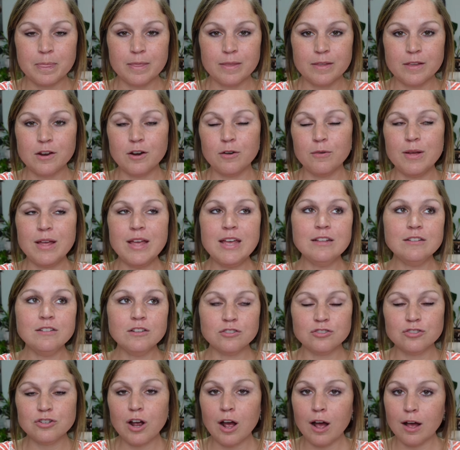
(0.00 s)
you know, he's a
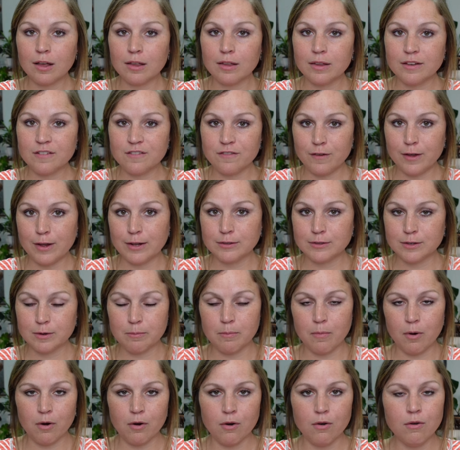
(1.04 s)
chocolate phantom
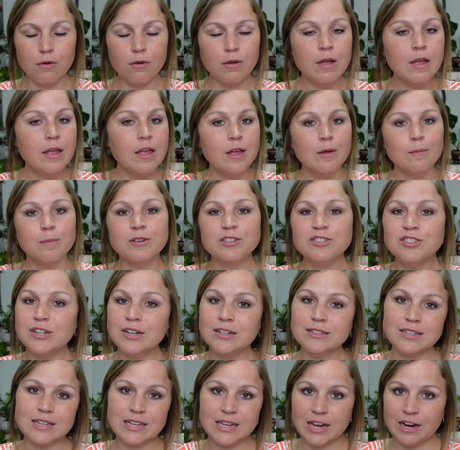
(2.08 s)
merle, but she
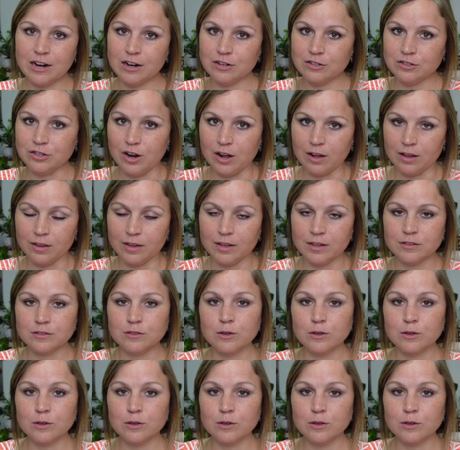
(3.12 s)
doesn't carry chocolate.